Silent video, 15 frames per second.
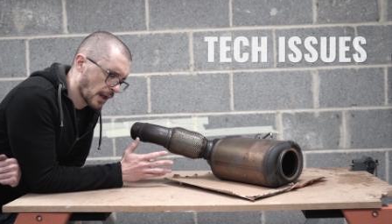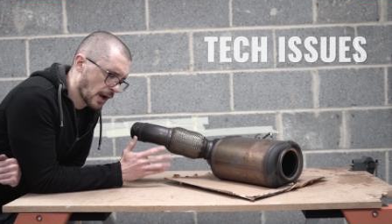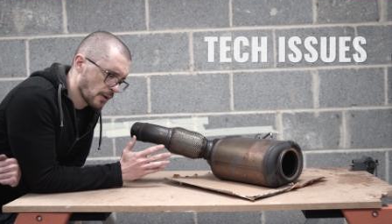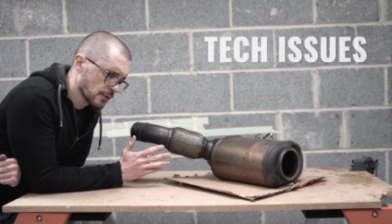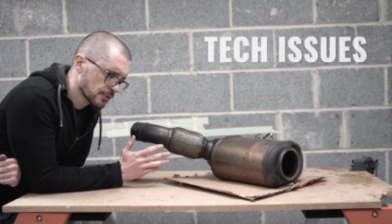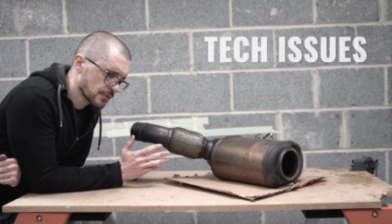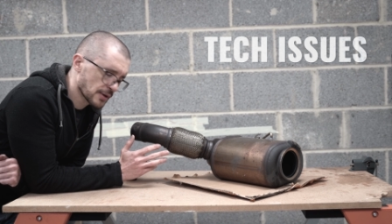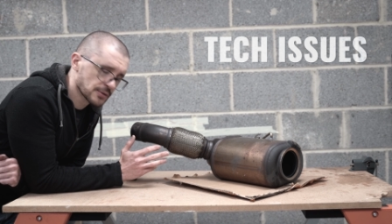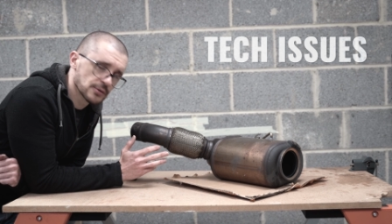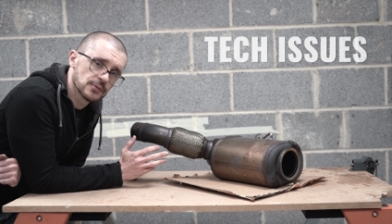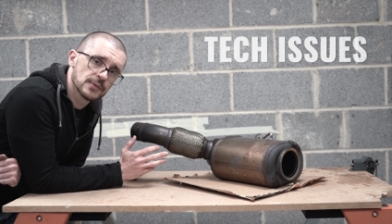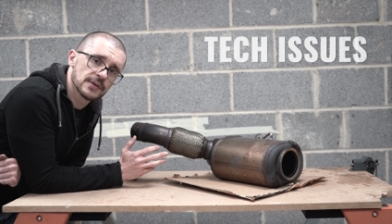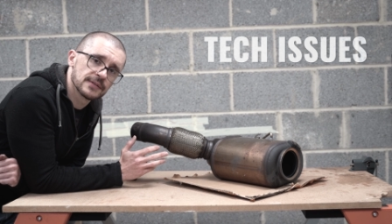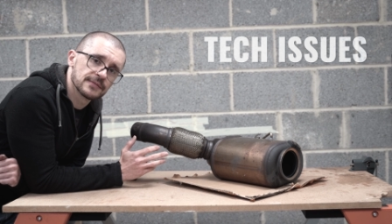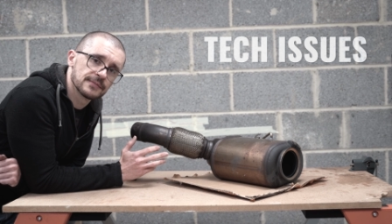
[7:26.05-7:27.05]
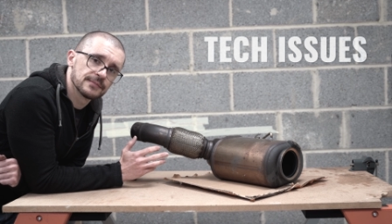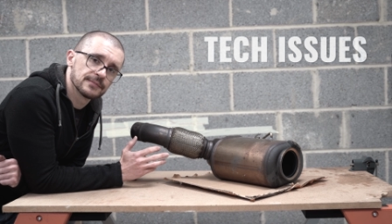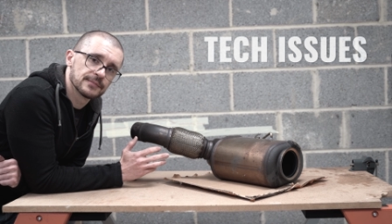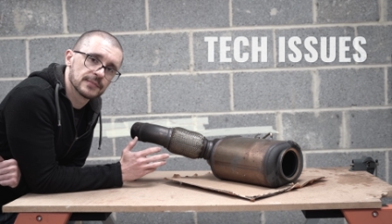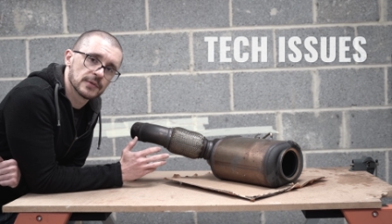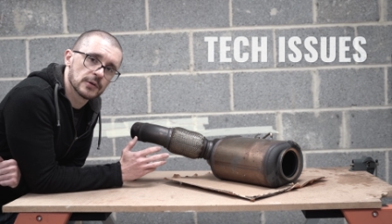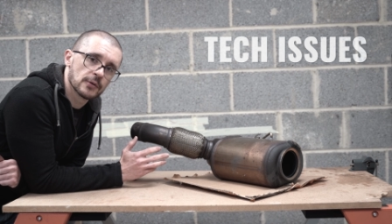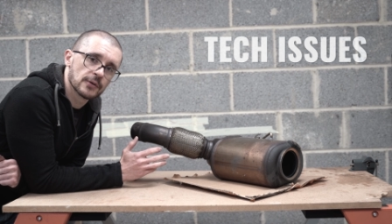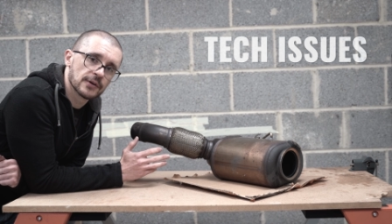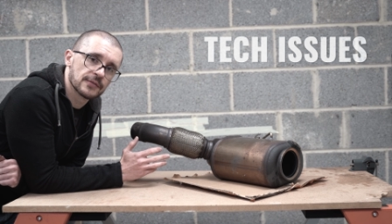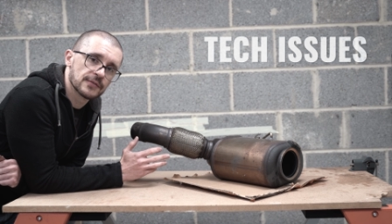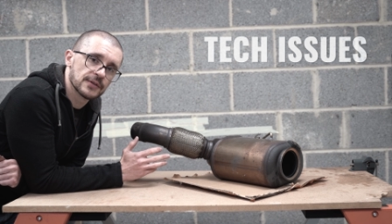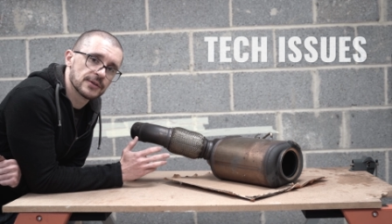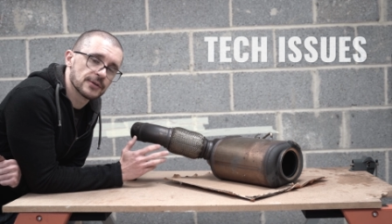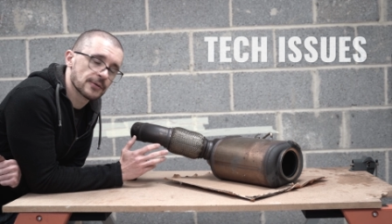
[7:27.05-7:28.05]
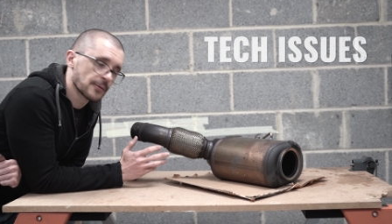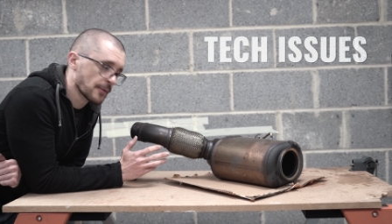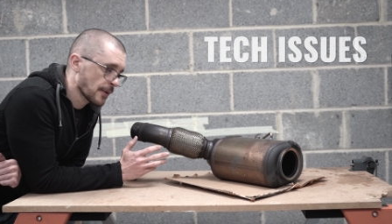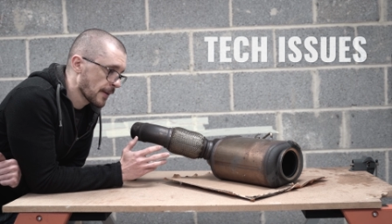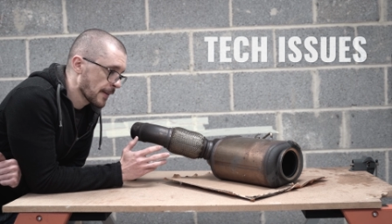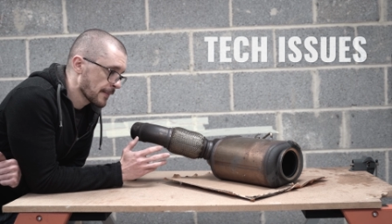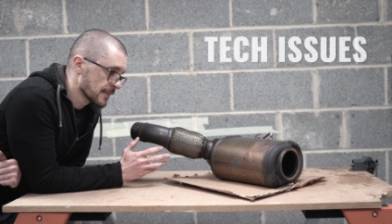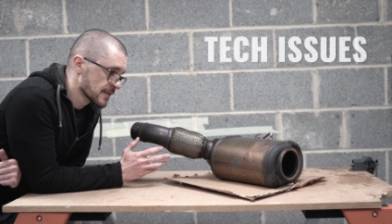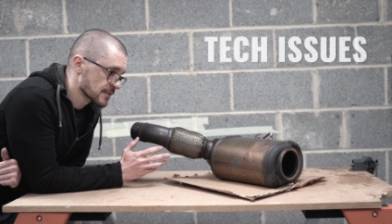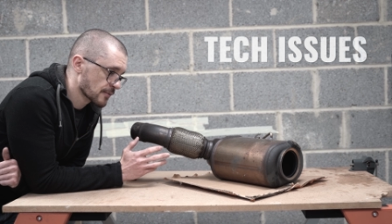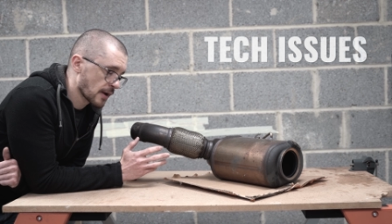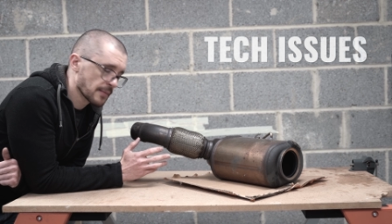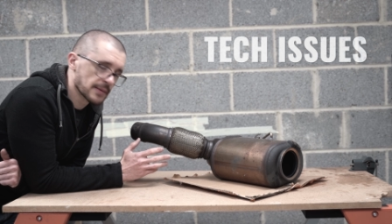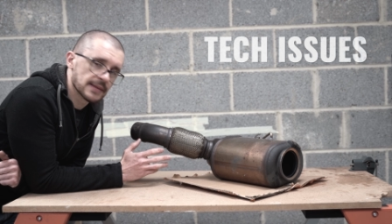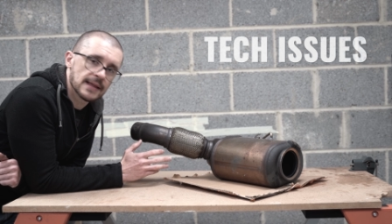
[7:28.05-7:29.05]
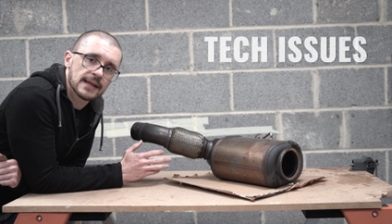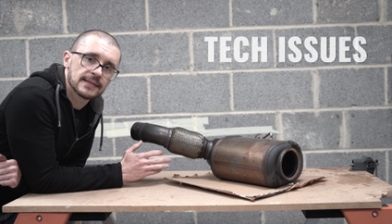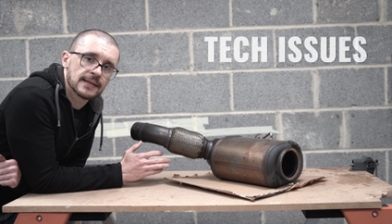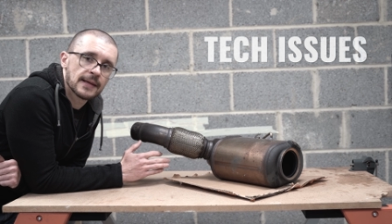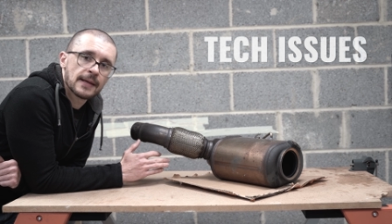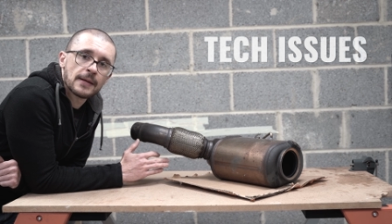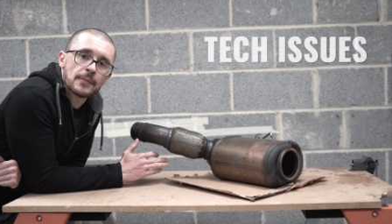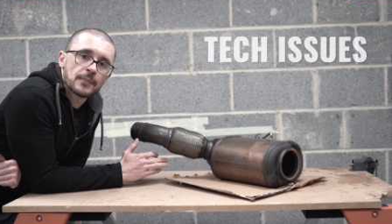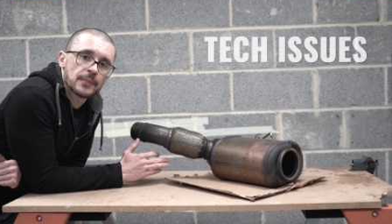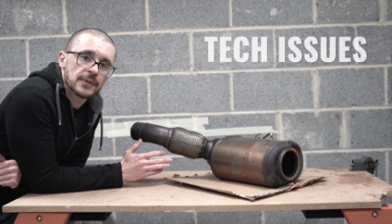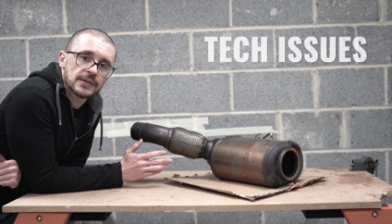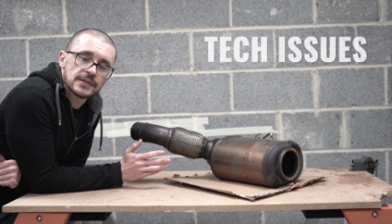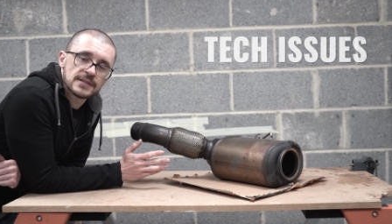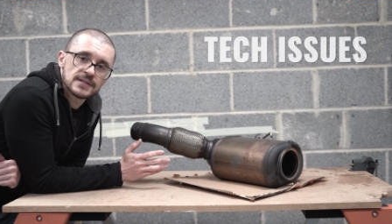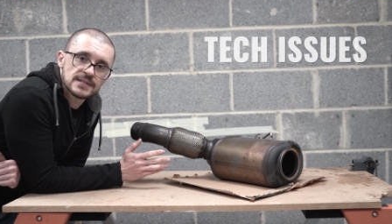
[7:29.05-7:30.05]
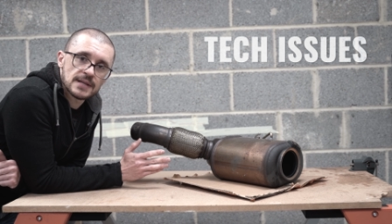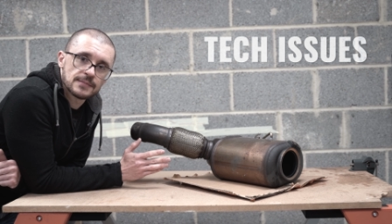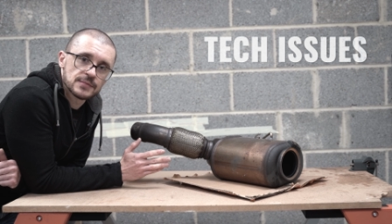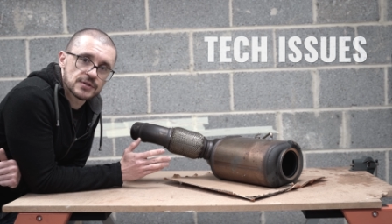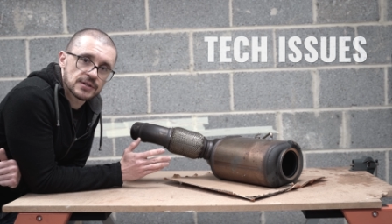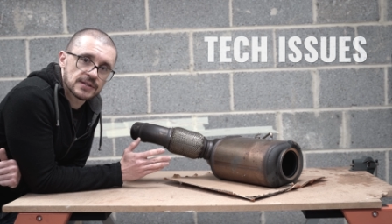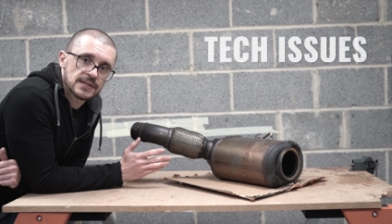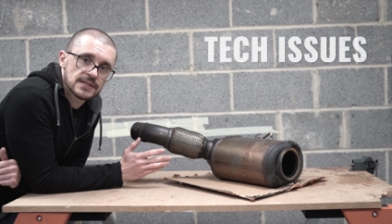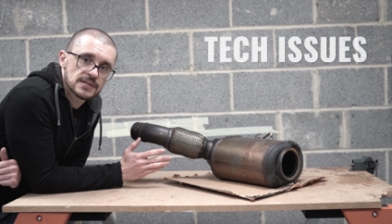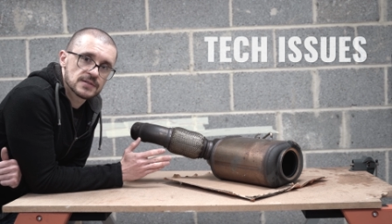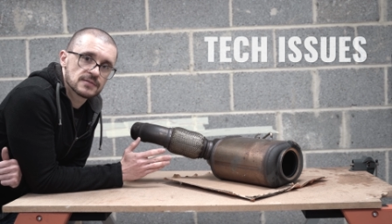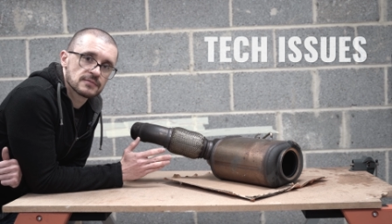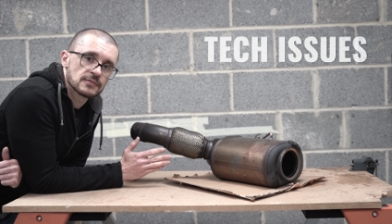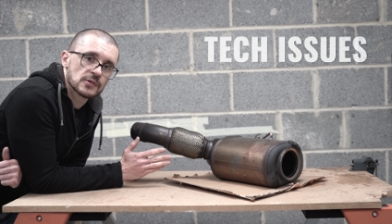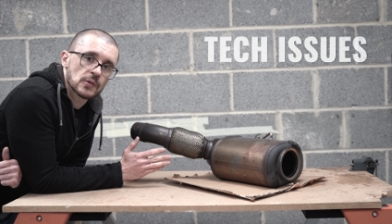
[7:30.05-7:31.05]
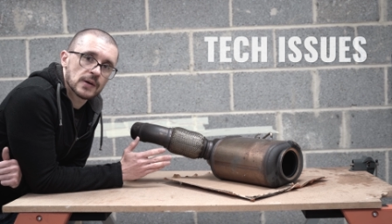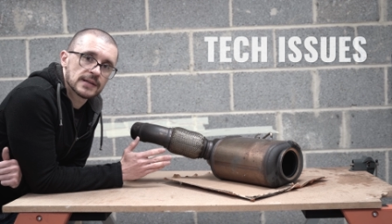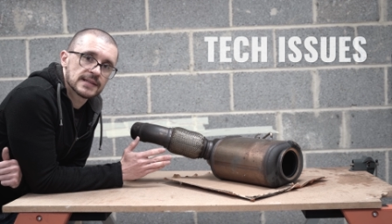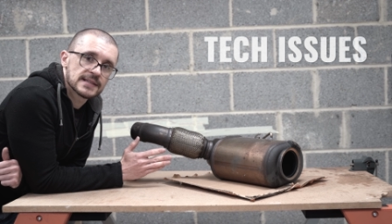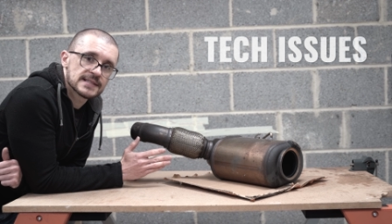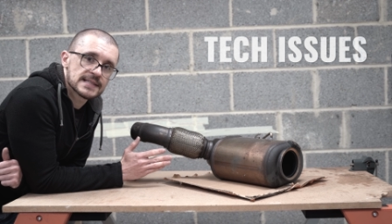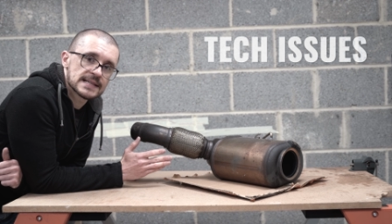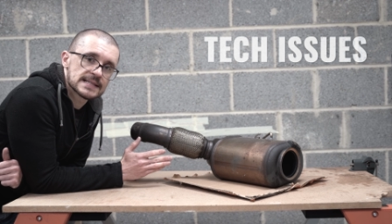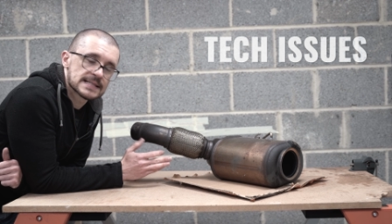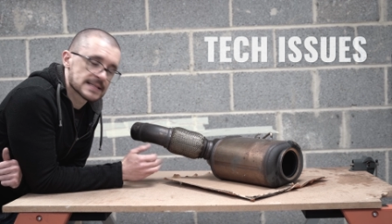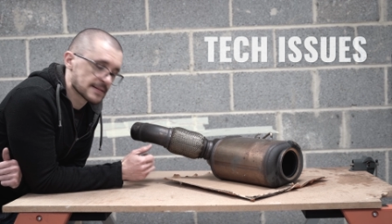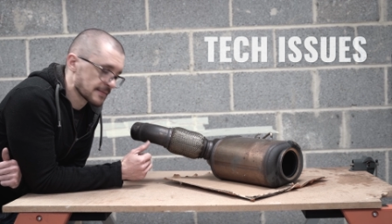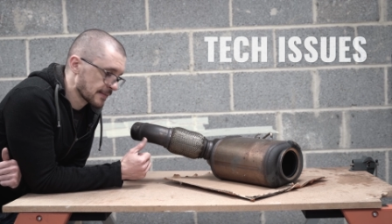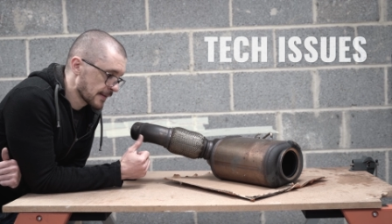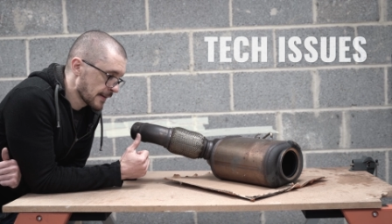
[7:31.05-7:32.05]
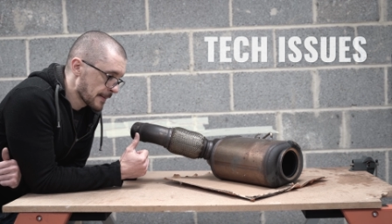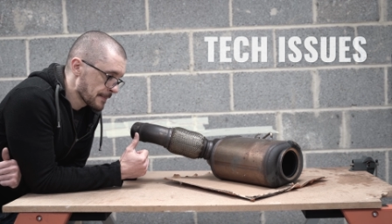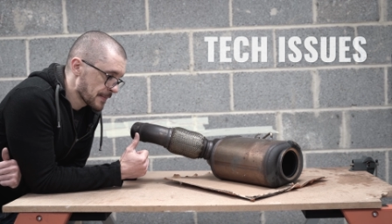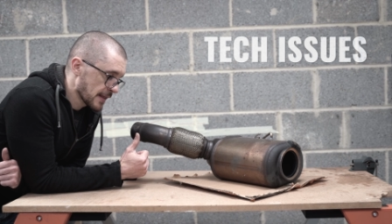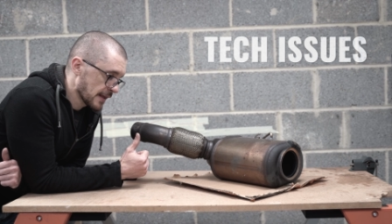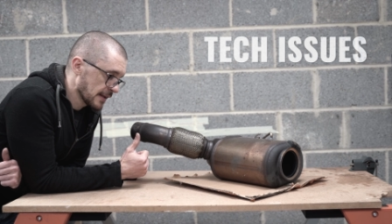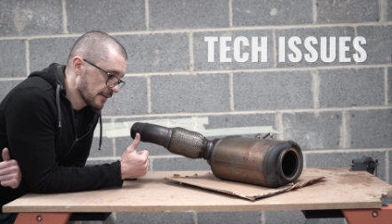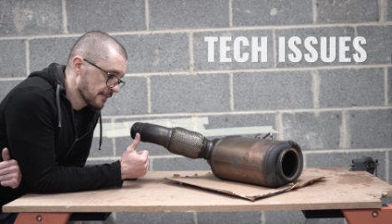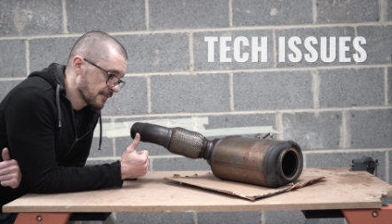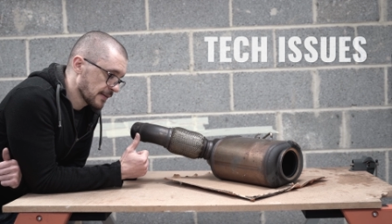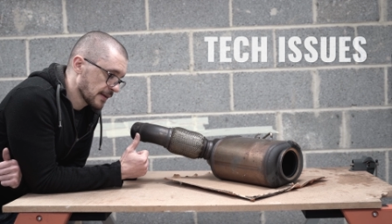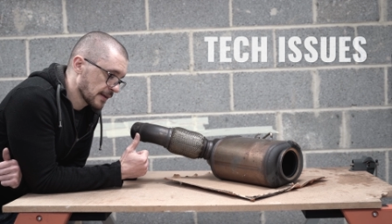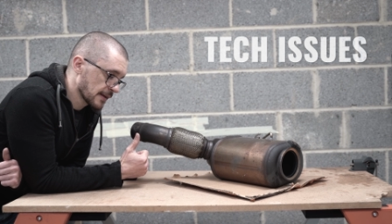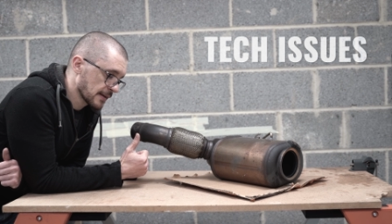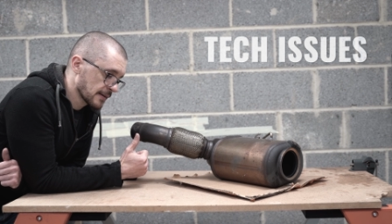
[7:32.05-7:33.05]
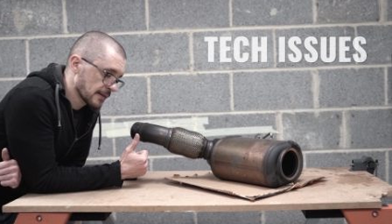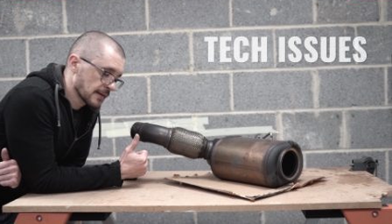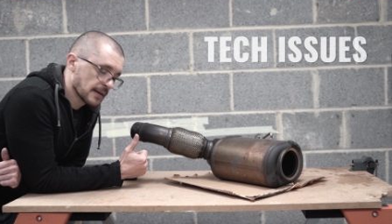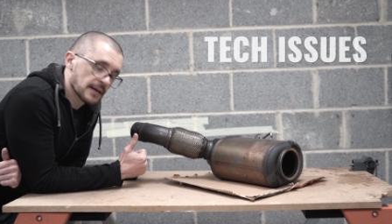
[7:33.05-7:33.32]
I'll try to do a longer video describing that, but the subject is quite extensive. Anything